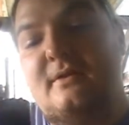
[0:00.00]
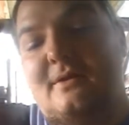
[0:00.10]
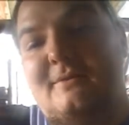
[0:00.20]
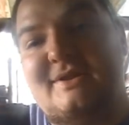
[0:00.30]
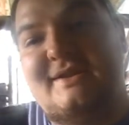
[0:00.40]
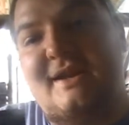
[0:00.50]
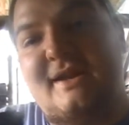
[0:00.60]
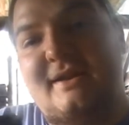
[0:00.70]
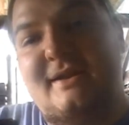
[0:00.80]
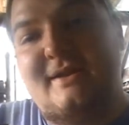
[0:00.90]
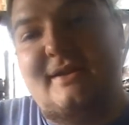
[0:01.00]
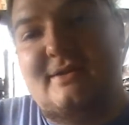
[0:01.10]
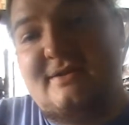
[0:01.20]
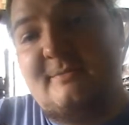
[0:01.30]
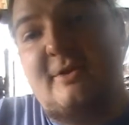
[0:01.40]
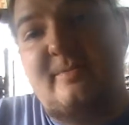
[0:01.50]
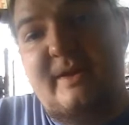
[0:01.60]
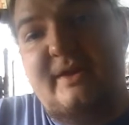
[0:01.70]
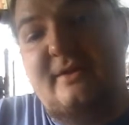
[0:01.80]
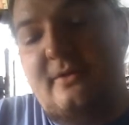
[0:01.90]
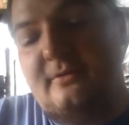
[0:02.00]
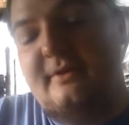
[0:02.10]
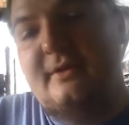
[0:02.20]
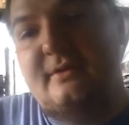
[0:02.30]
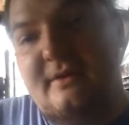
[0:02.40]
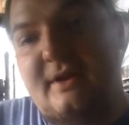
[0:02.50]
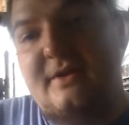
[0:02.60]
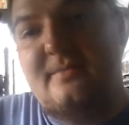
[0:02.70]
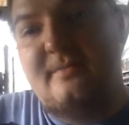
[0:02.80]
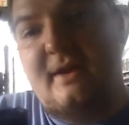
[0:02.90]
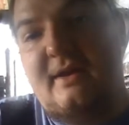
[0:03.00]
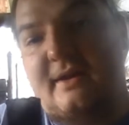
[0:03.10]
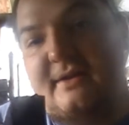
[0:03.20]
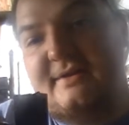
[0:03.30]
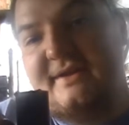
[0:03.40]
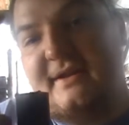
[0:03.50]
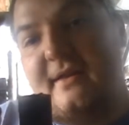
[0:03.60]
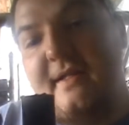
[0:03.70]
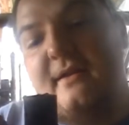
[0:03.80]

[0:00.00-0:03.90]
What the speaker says: on one side, and then a small pin to hold the other side,